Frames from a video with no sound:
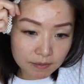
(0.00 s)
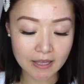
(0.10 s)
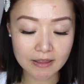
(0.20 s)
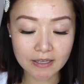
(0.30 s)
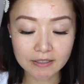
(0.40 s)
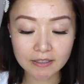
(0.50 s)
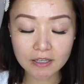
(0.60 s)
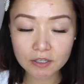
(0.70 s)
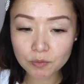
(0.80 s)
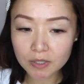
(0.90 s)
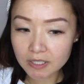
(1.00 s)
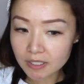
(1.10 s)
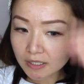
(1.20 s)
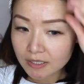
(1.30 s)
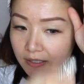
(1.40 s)
And another one
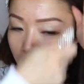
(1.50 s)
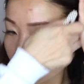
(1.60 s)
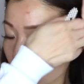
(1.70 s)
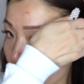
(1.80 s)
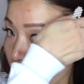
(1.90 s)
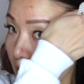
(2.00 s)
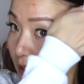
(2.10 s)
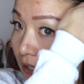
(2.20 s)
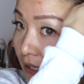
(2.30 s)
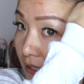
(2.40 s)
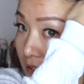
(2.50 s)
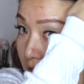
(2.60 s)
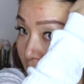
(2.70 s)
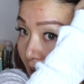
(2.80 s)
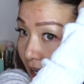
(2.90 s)
here on the other
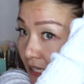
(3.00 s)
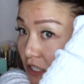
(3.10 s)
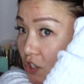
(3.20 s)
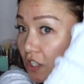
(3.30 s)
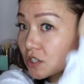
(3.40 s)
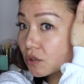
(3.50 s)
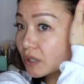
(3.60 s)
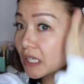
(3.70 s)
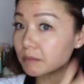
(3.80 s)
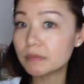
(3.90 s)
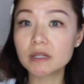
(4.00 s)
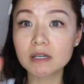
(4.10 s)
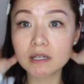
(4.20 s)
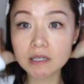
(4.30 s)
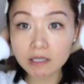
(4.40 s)
side, just to keep
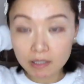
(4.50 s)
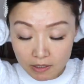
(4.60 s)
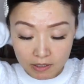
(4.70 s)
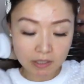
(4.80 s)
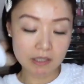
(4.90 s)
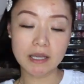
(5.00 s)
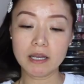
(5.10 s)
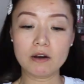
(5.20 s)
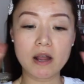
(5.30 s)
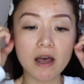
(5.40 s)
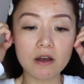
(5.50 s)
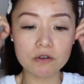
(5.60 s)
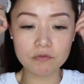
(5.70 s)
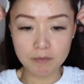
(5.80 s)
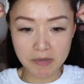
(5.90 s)
the hair out
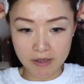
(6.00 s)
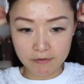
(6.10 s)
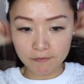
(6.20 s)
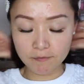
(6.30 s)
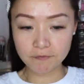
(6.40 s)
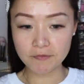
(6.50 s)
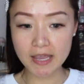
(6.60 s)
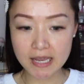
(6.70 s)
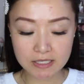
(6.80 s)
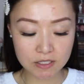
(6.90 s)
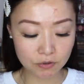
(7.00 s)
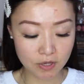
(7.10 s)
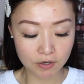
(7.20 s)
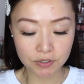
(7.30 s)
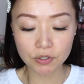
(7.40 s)
of my face. So
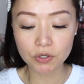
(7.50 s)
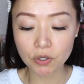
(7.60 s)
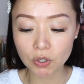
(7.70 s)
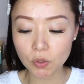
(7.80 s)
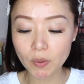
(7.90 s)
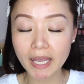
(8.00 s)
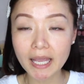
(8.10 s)
there you go.